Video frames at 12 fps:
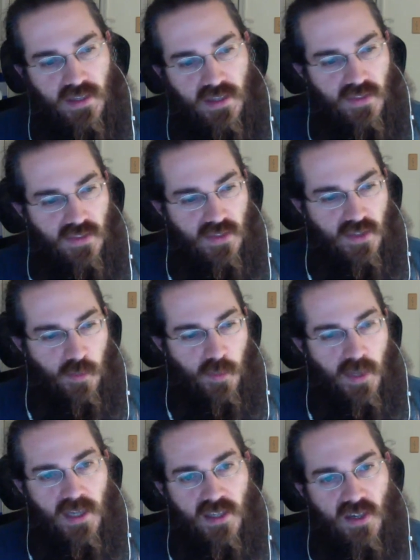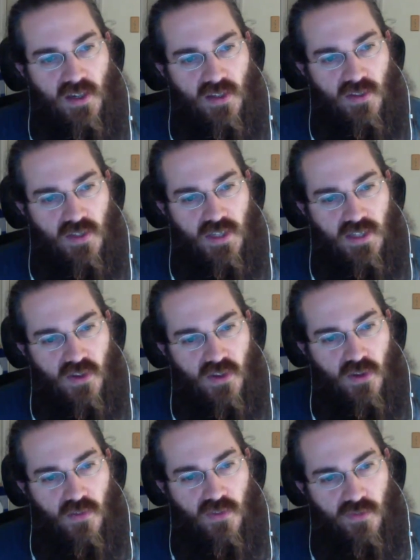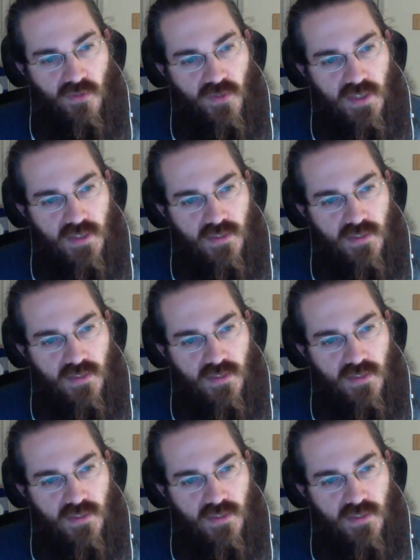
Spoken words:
the companion character gets all of the feats.